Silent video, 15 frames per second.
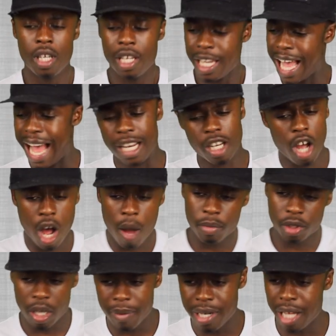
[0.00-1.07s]
It had
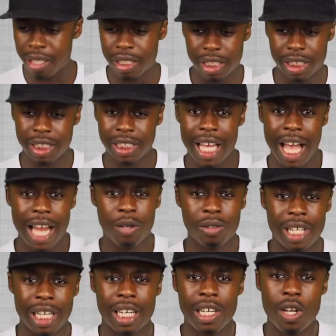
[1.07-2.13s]
arms coming out to the side. It was
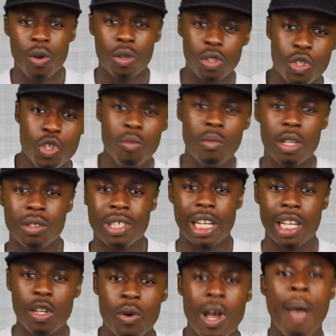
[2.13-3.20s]
like a little human. It was like
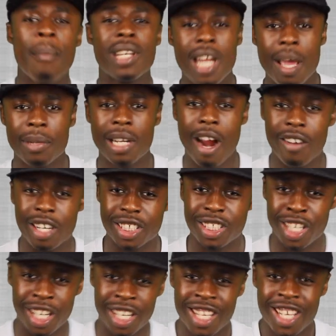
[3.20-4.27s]
a little M&M
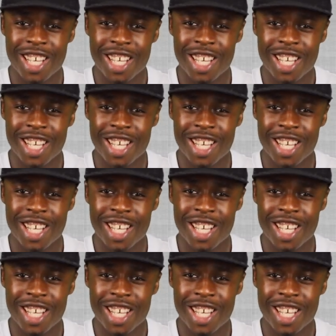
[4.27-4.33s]
character.